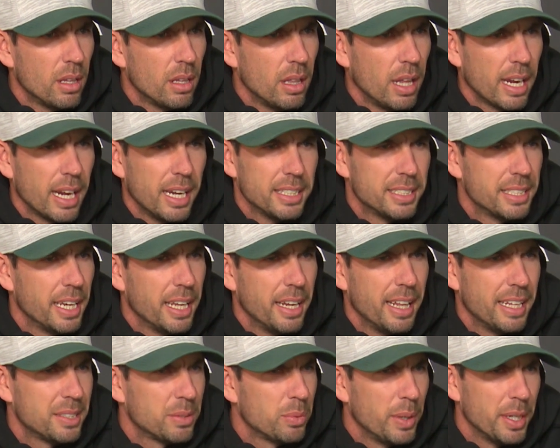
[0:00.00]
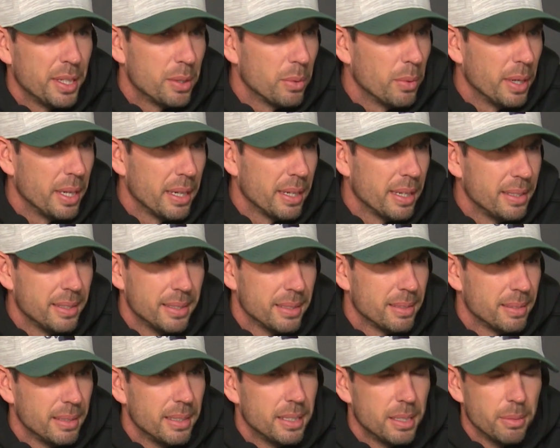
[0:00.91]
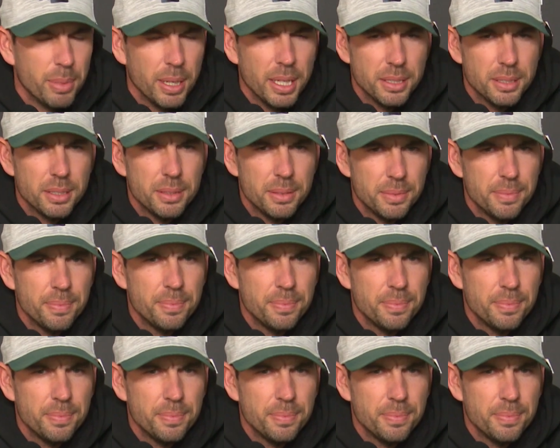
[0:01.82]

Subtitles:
Like I said, that's week to week. It depends.